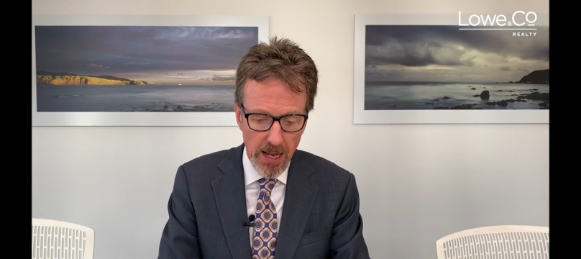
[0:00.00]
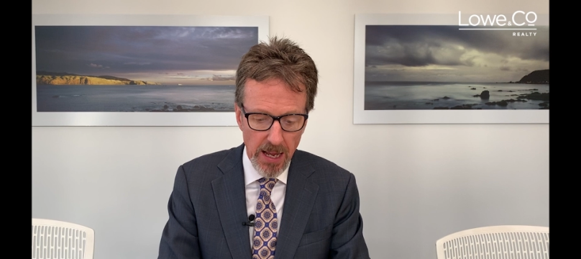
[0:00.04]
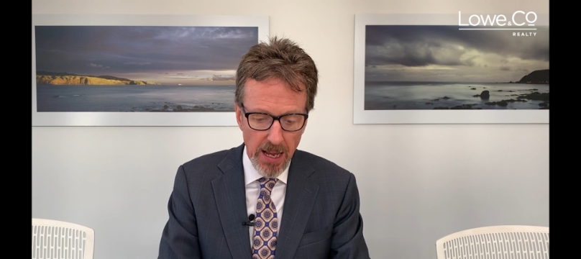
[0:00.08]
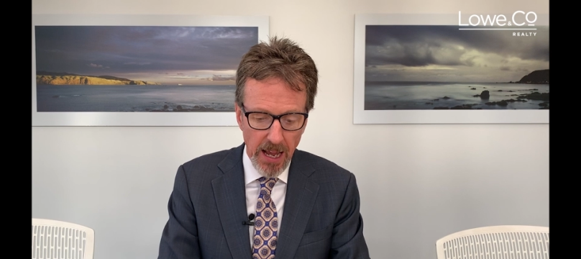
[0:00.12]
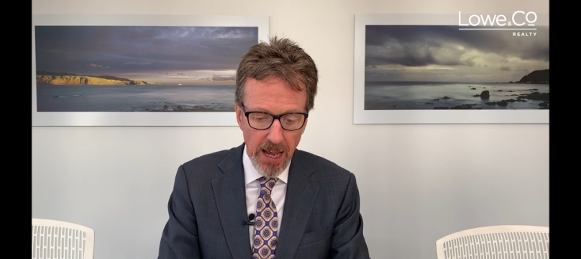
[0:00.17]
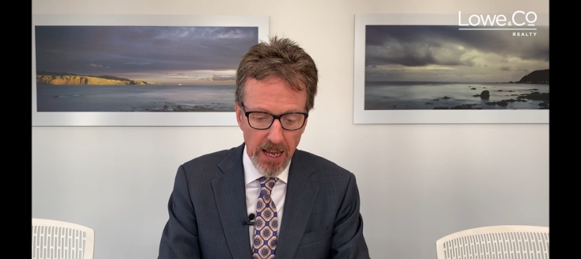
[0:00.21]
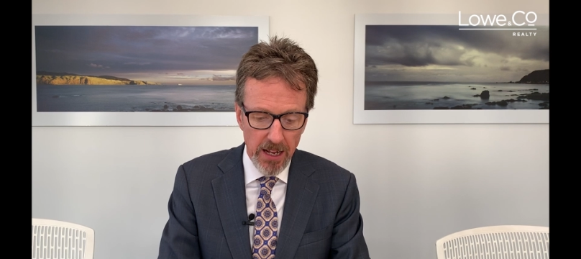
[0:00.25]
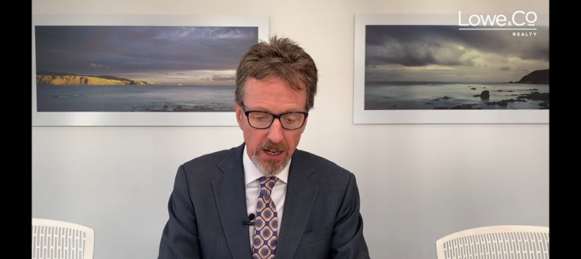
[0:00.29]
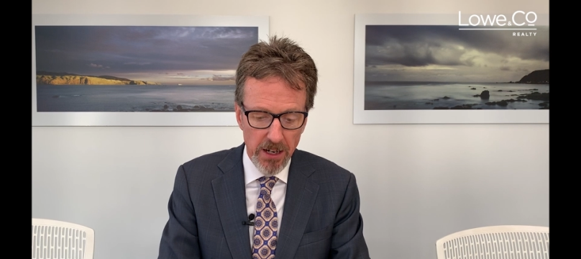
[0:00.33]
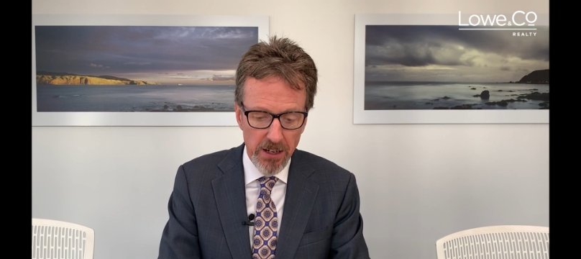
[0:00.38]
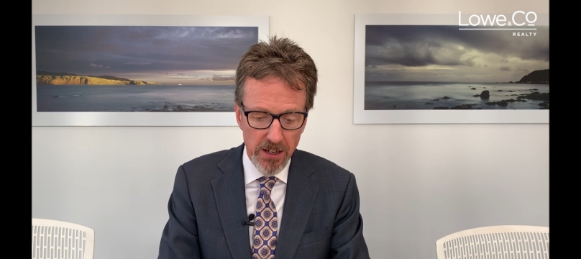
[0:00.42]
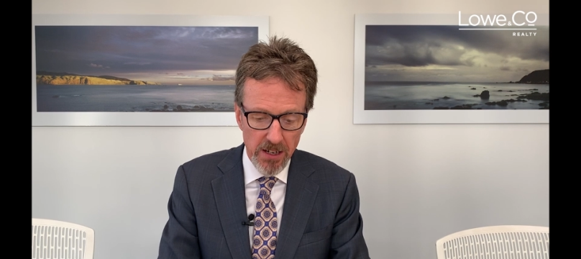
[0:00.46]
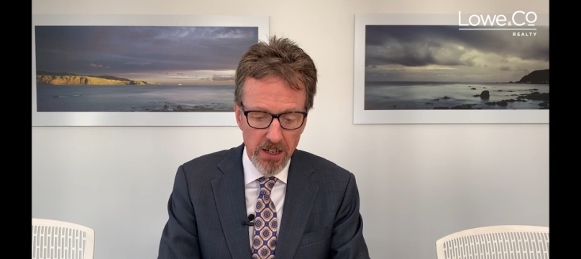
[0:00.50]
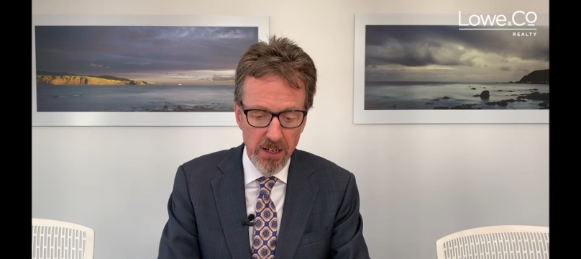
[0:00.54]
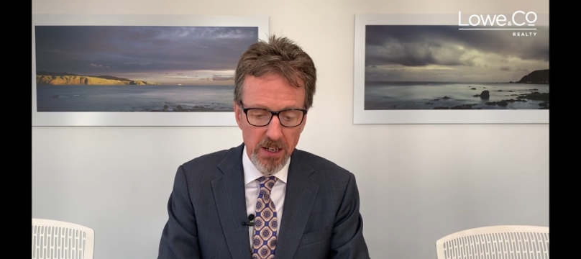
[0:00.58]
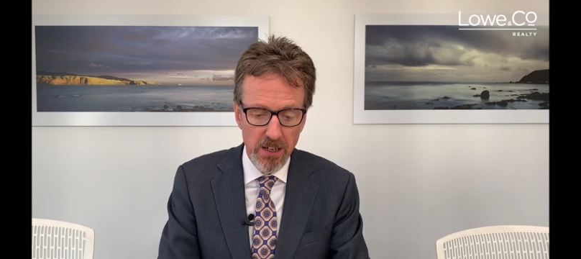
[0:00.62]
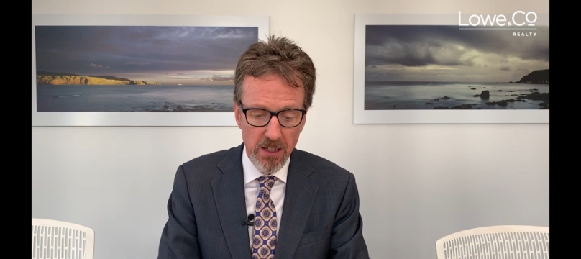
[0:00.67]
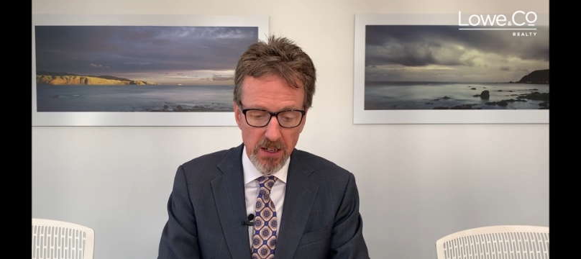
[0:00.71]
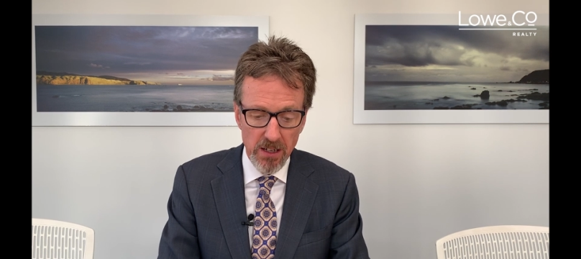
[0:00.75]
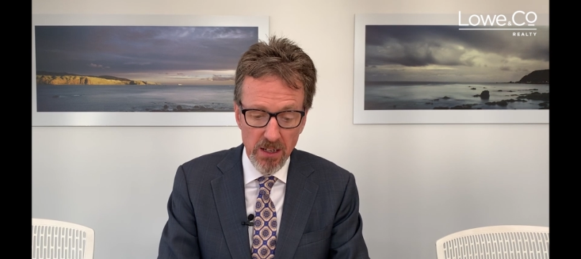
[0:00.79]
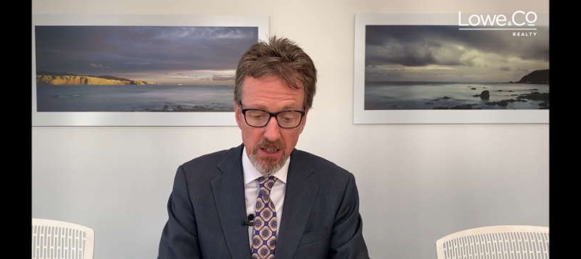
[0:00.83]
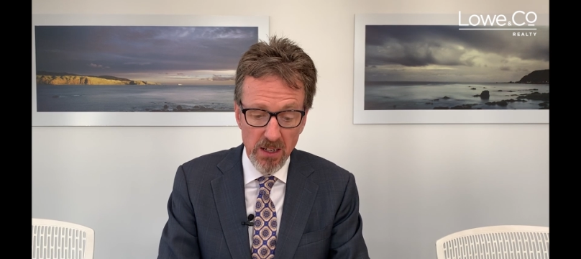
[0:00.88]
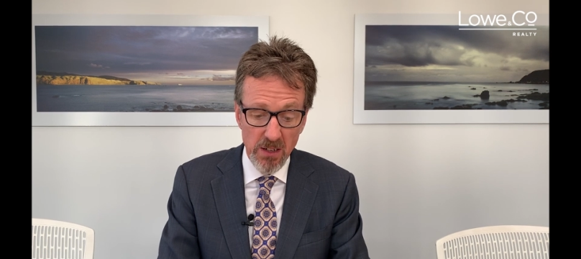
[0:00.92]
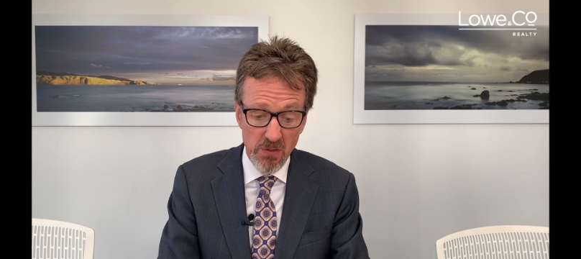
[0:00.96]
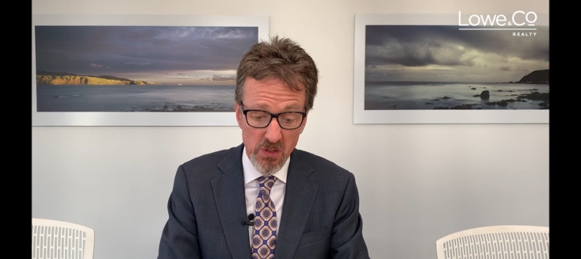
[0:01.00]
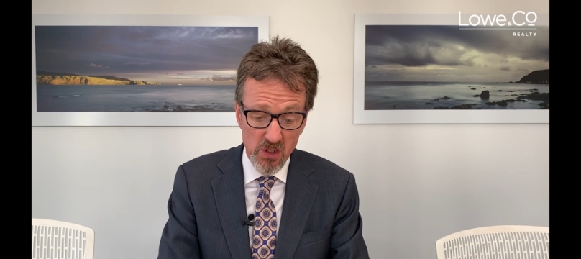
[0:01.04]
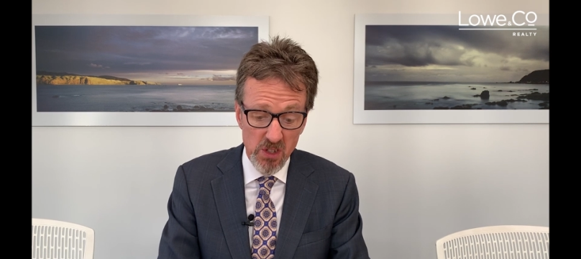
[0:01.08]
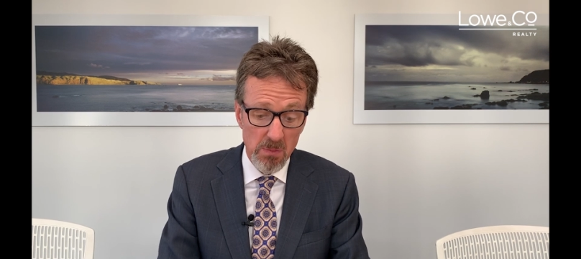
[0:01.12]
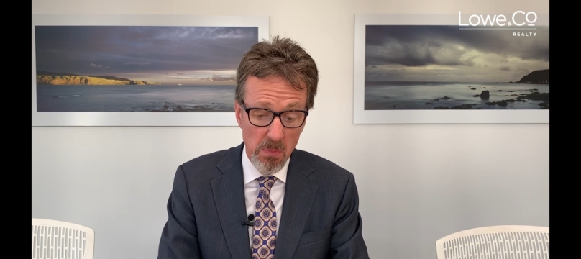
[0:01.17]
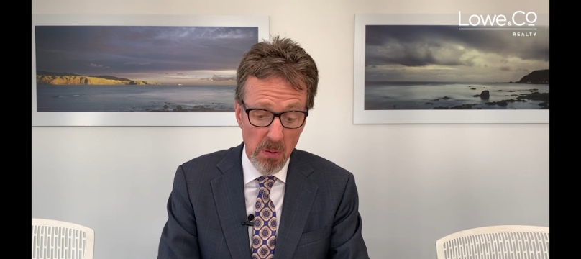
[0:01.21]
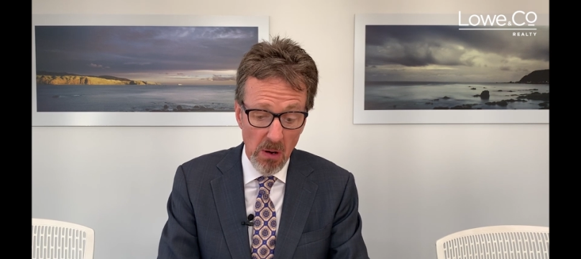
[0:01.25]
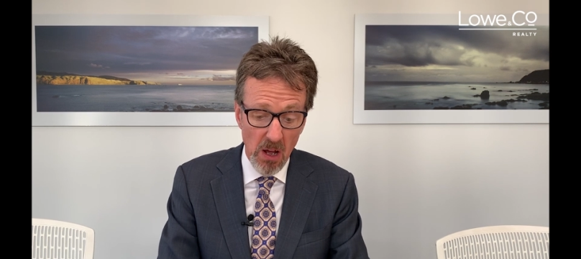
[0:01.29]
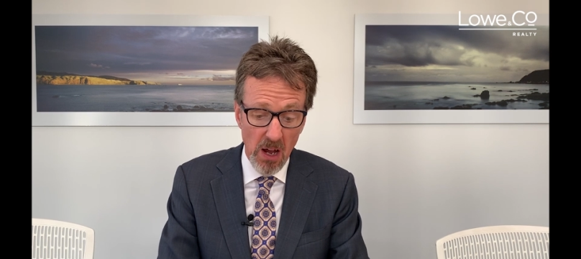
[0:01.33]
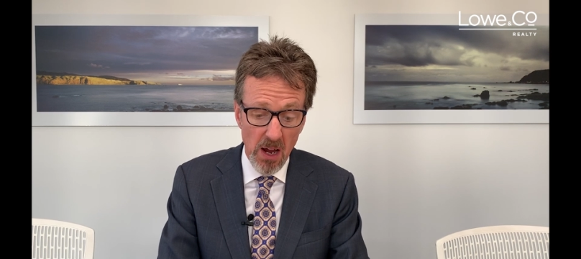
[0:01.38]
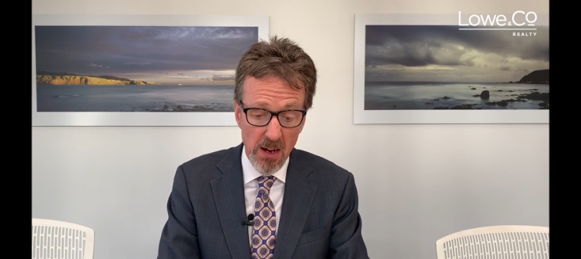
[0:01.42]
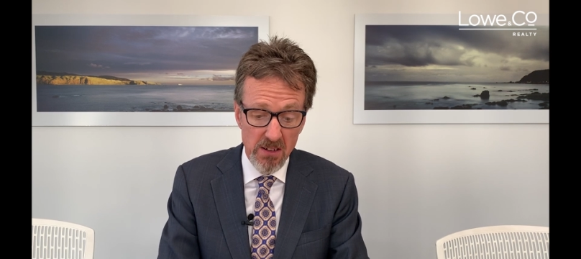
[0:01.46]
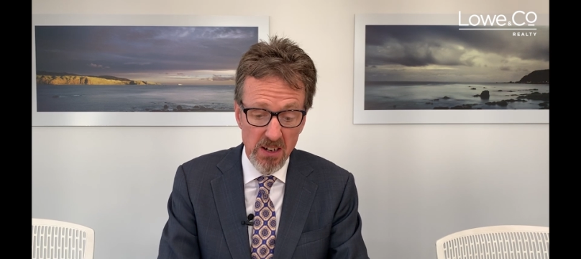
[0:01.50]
and indeed if supply